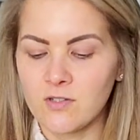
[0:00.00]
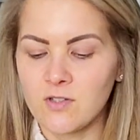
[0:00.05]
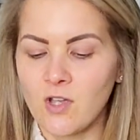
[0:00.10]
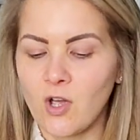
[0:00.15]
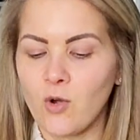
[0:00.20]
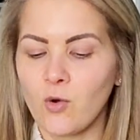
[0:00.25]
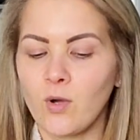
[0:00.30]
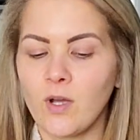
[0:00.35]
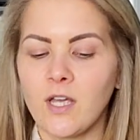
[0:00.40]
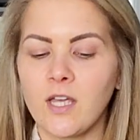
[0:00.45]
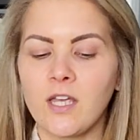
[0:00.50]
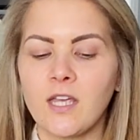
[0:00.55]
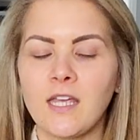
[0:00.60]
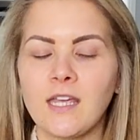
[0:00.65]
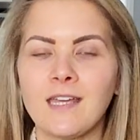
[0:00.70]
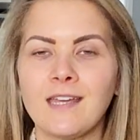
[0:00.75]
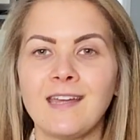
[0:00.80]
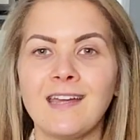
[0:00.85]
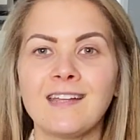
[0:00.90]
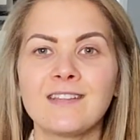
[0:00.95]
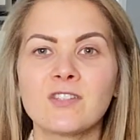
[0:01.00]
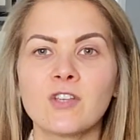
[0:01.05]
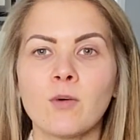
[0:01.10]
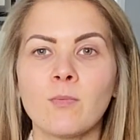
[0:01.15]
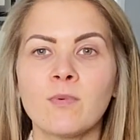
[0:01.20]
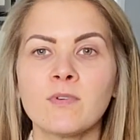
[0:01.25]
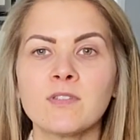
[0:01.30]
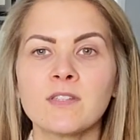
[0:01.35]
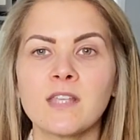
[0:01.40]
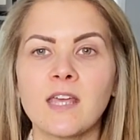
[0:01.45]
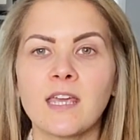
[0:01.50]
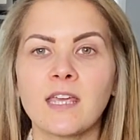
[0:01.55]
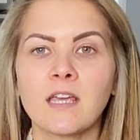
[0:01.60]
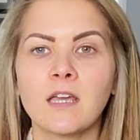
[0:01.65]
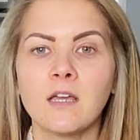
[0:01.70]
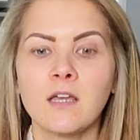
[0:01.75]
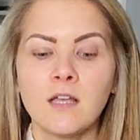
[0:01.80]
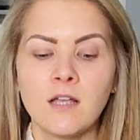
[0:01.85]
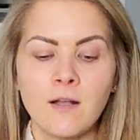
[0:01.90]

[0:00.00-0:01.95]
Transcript: So it's almost like